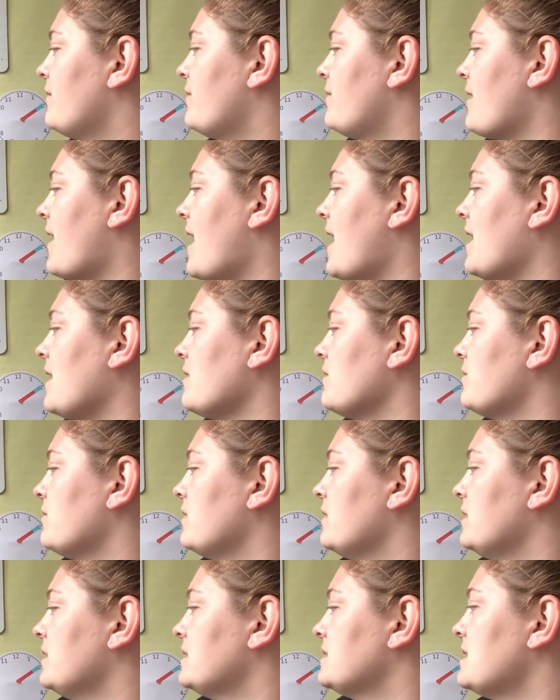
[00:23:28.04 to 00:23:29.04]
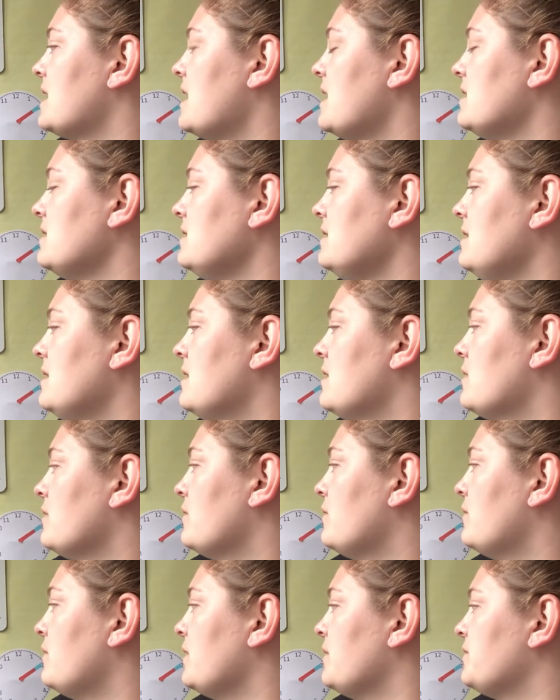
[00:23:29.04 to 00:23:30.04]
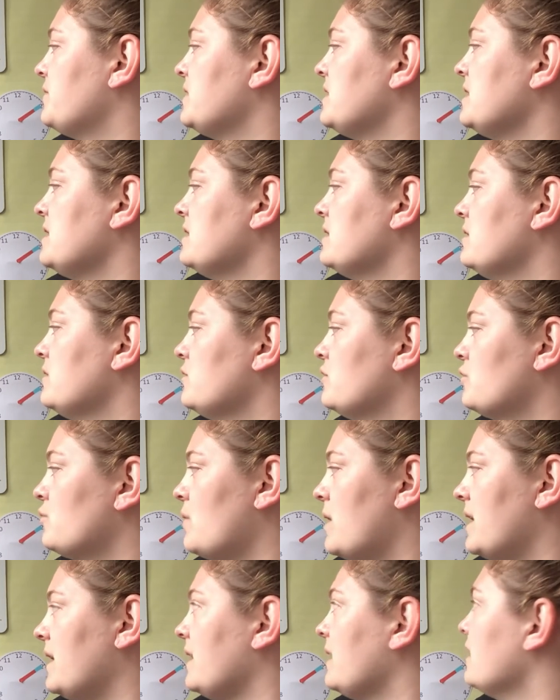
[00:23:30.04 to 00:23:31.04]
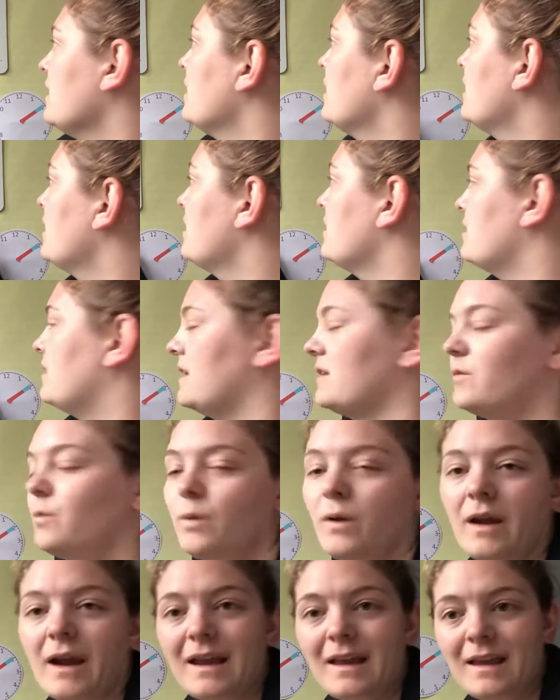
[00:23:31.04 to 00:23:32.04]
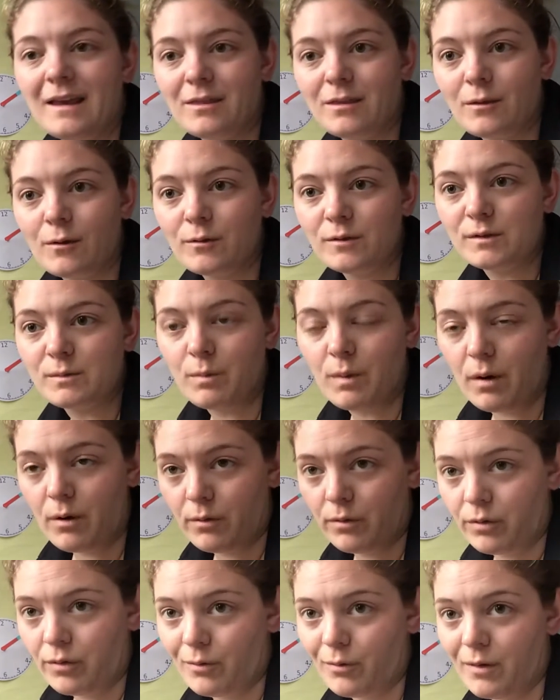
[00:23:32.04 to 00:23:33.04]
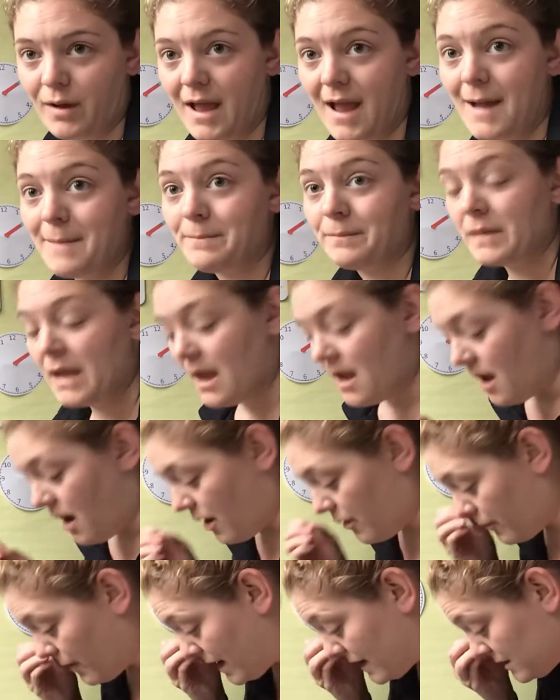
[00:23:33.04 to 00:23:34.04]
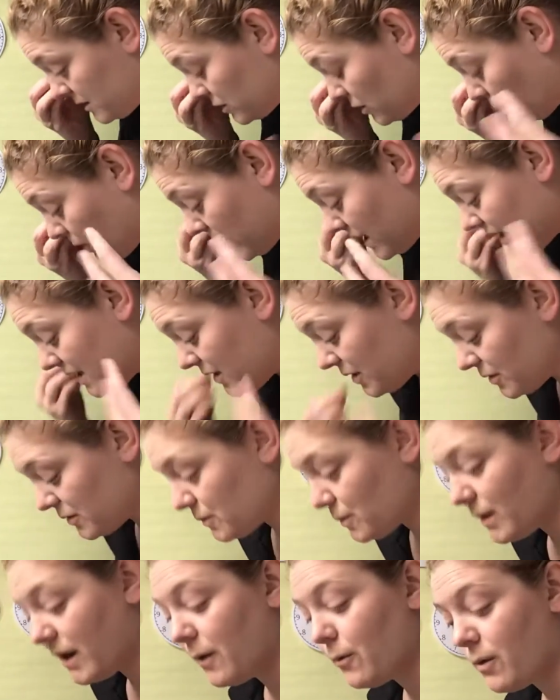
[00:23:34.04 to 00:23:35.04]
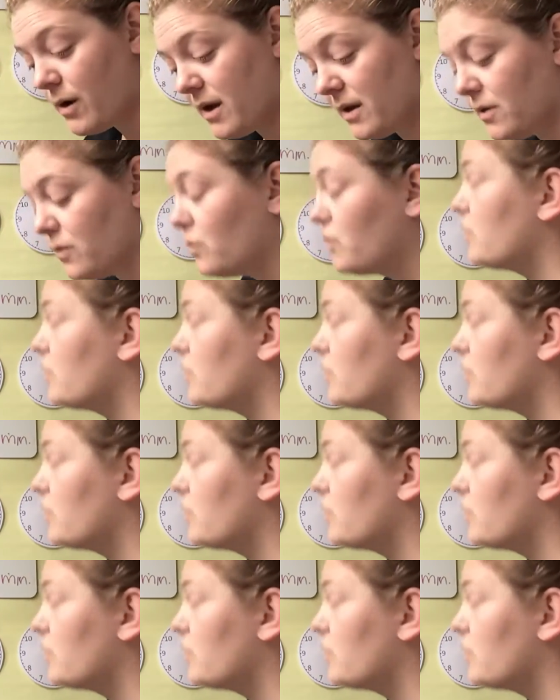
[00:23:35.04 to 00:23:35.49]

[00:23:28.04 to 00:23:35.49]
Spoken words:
5, 10, 15, 20. That's where I get those both, okay? All right, so here's what I want you